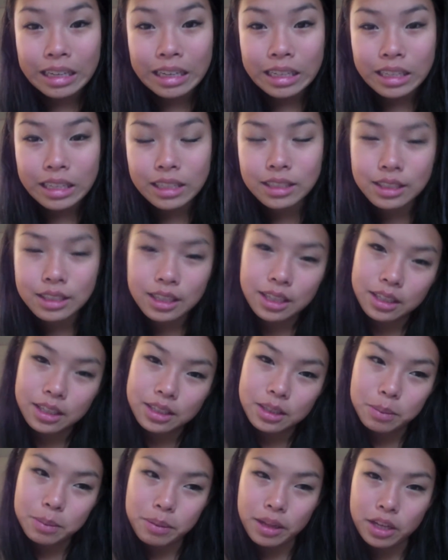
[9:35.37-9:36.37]
it's a
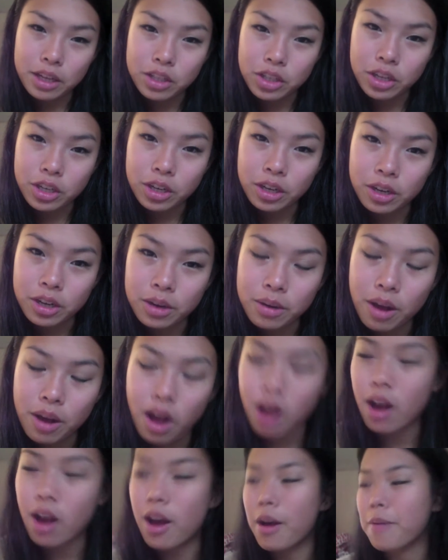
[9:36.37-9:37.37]
guilty pleasure.
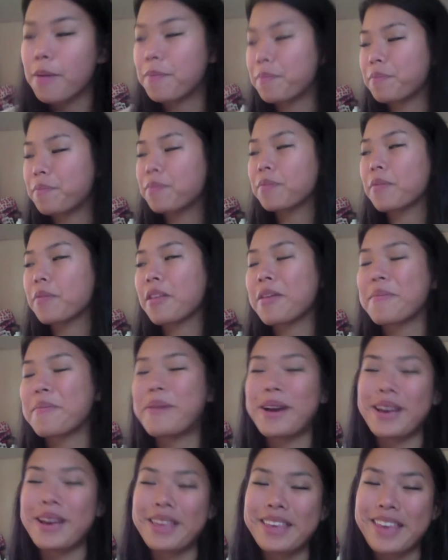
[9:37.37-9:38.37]
But
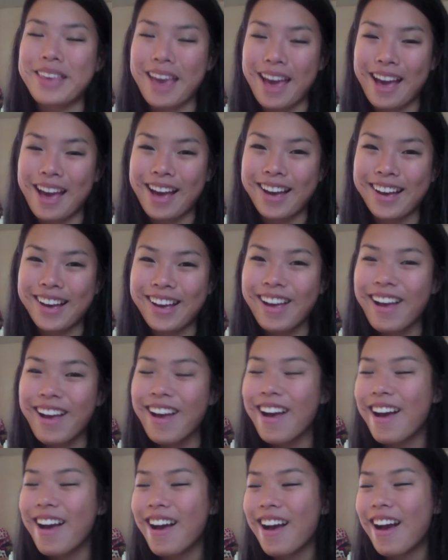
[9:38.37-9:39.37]

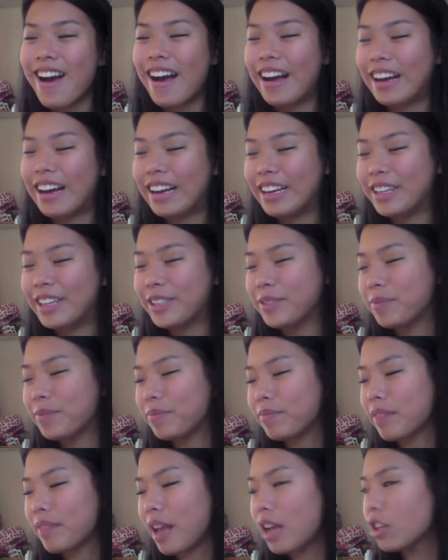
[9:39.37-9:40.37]
yeah.